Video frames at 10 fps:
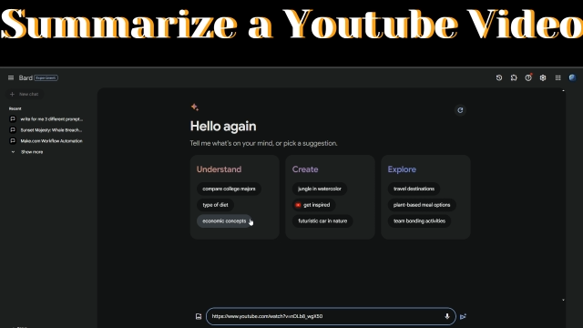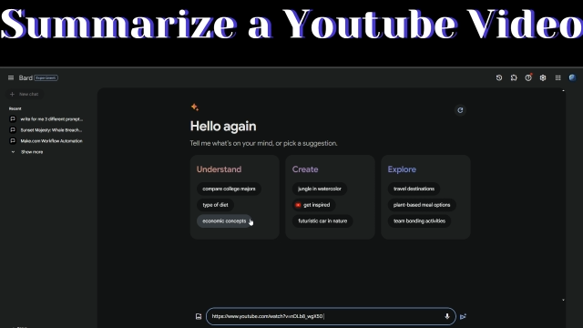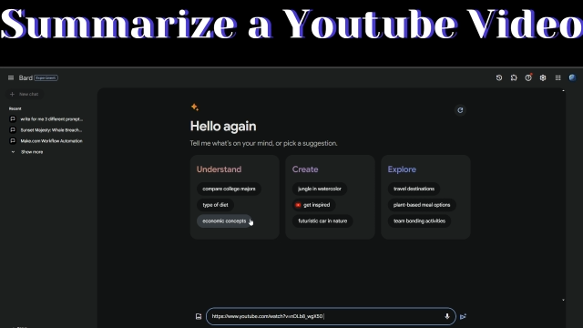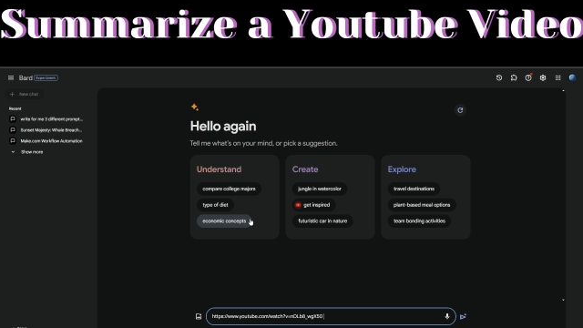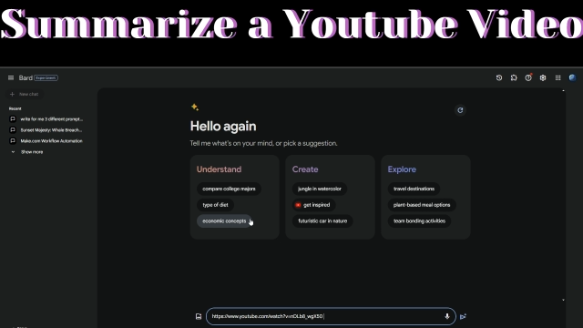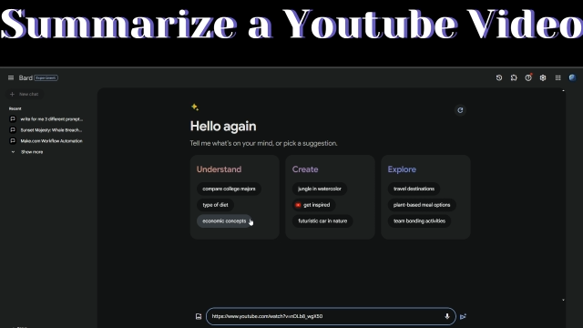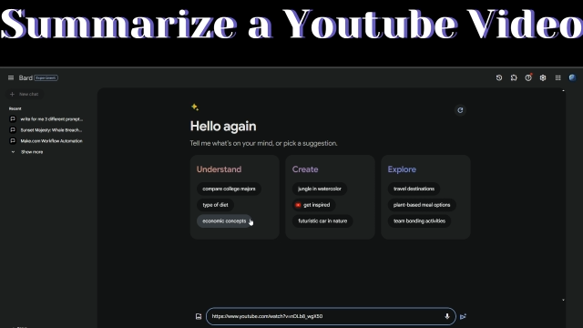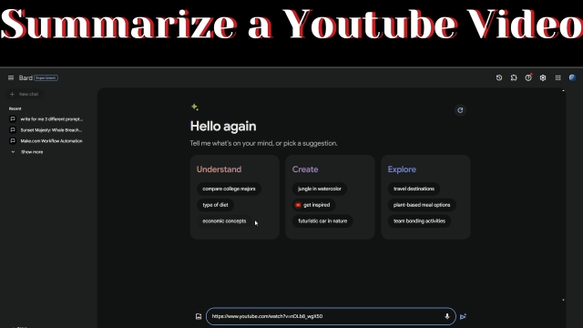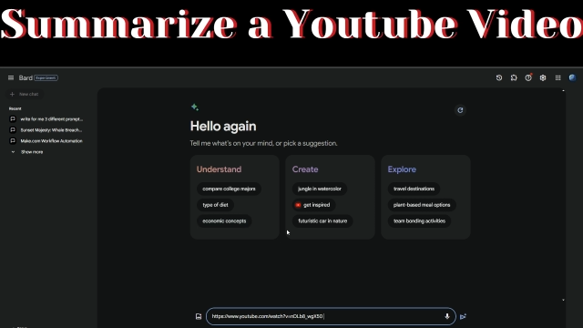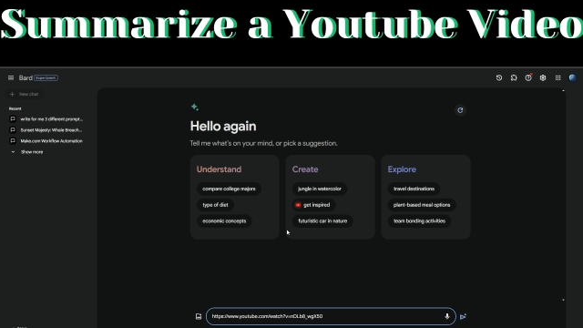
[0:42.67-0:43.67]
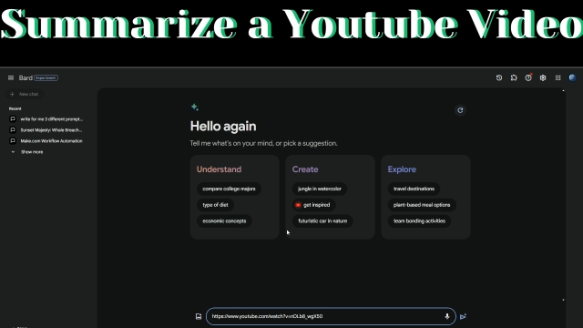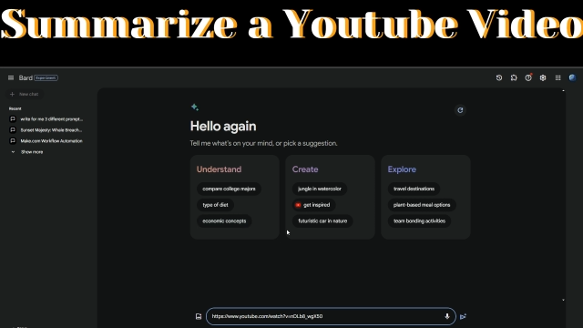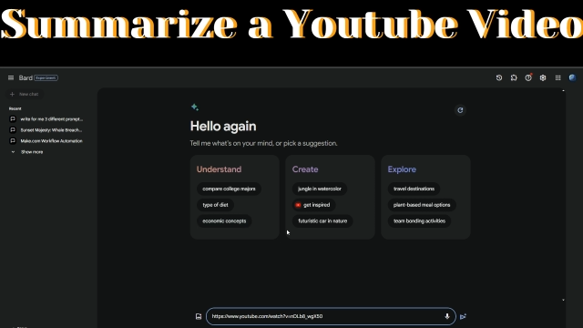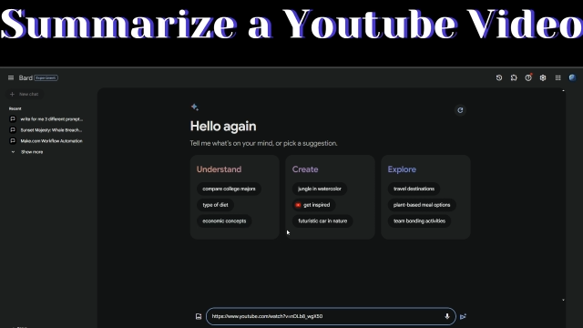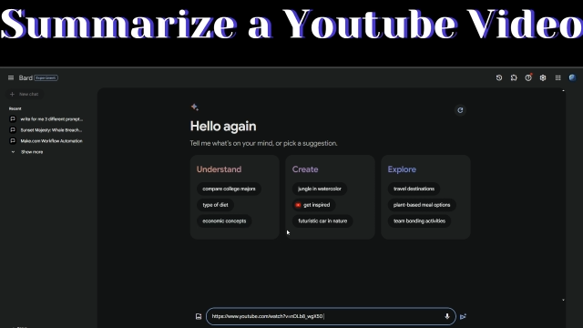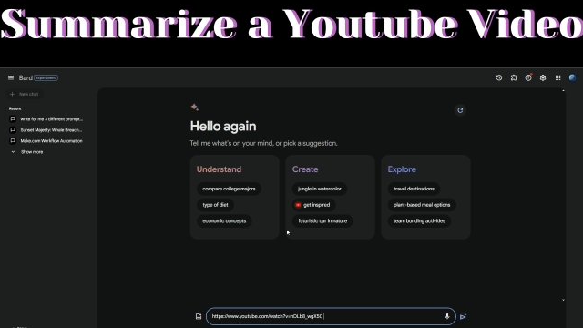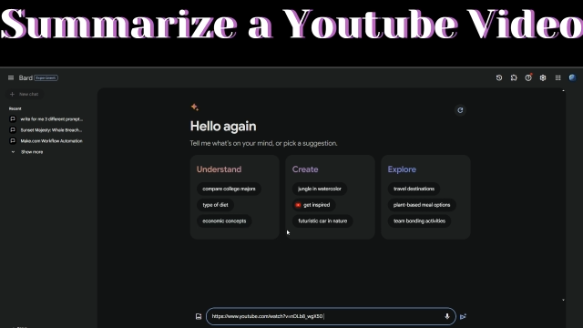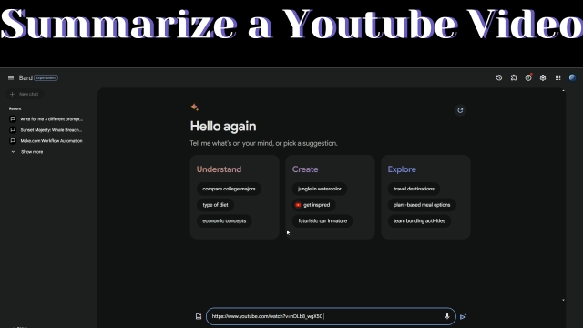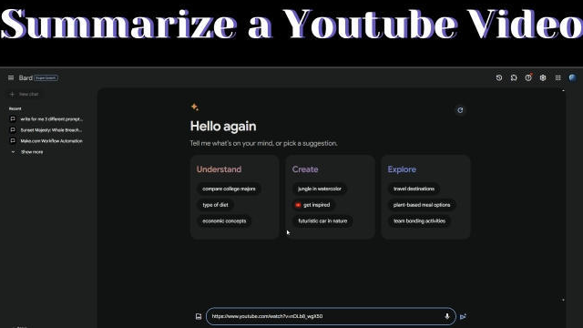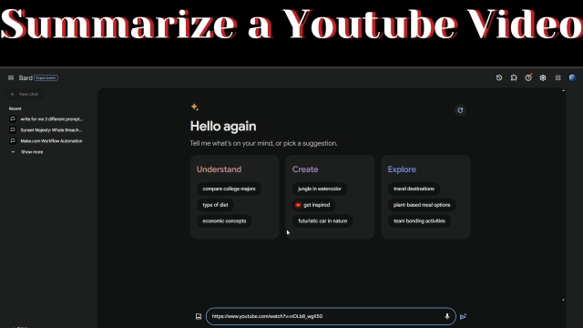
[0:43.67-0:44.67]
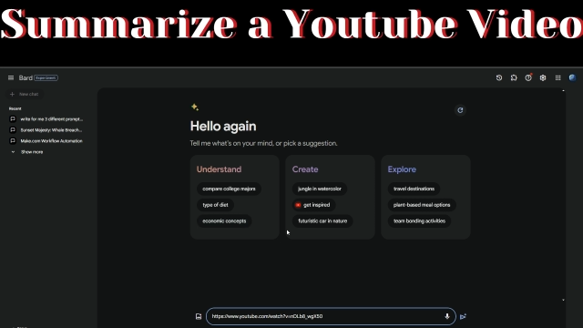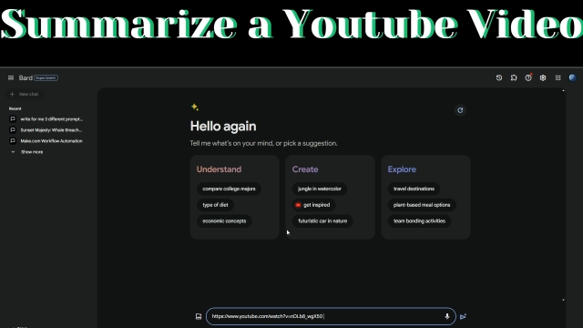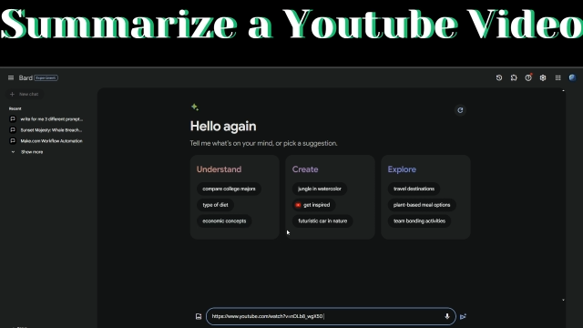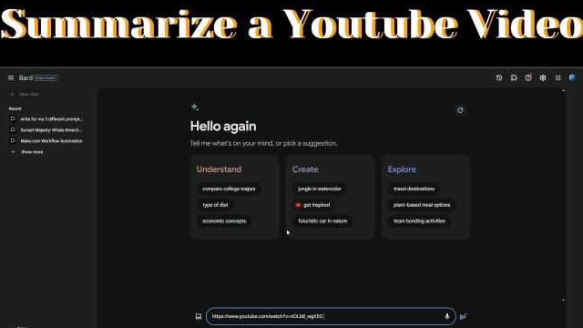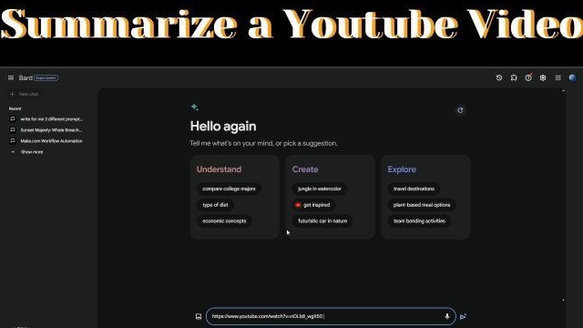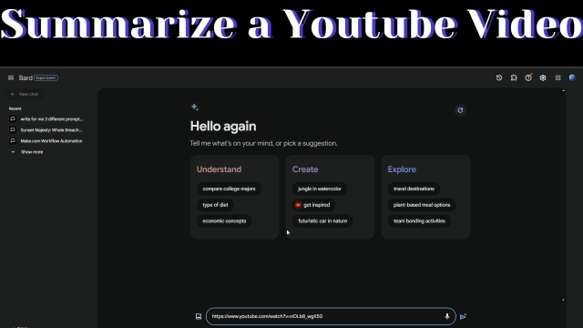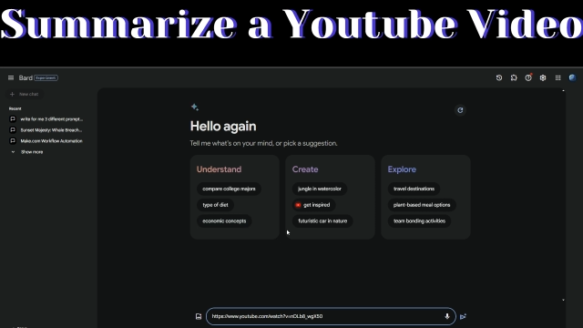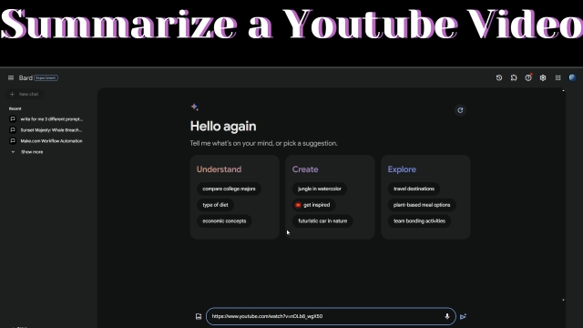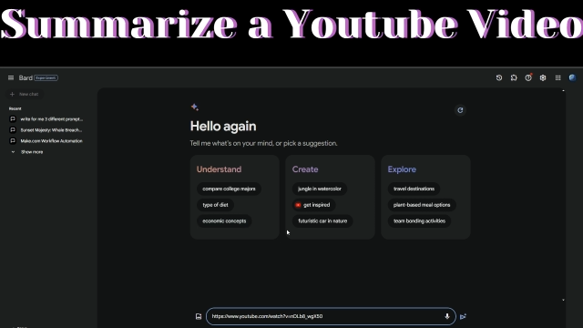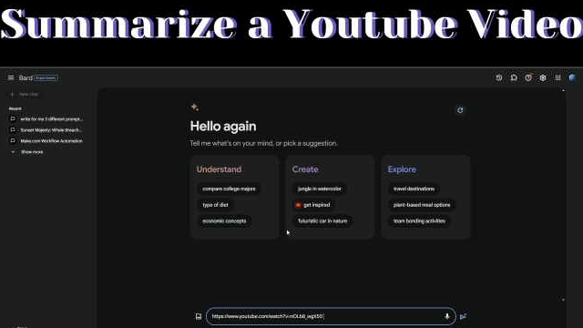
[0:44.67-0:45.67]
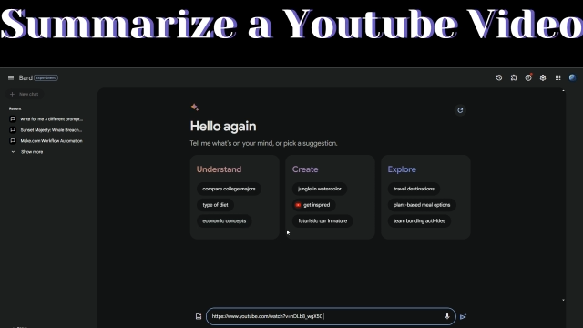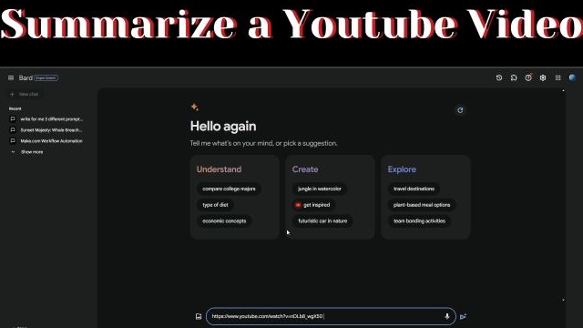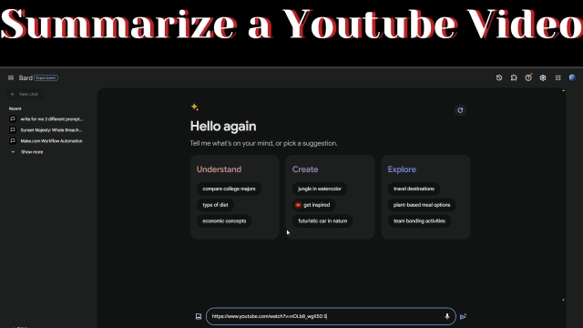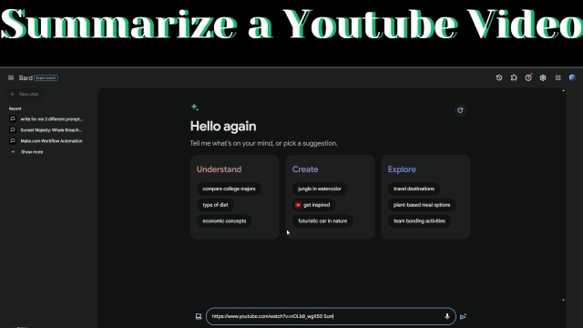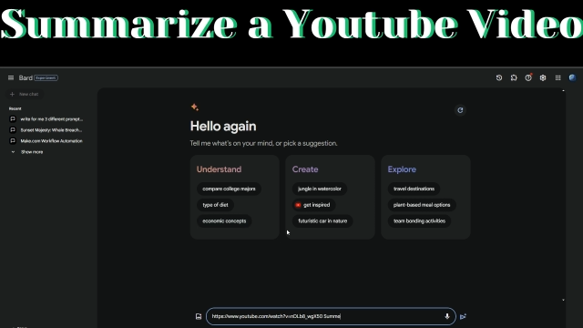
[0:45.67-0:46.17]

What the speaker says: Nobody's mouth can be seen.